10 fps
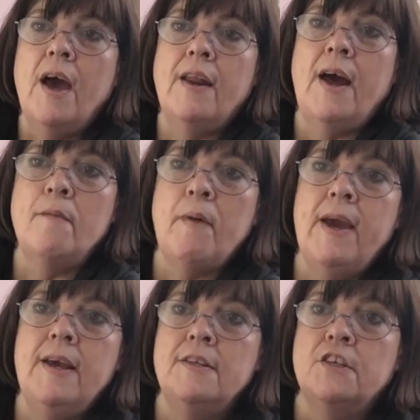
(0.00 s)
And I
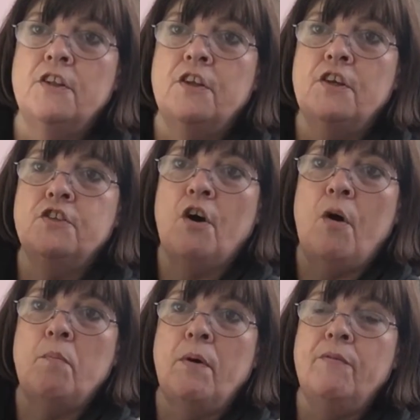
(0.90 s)
made the top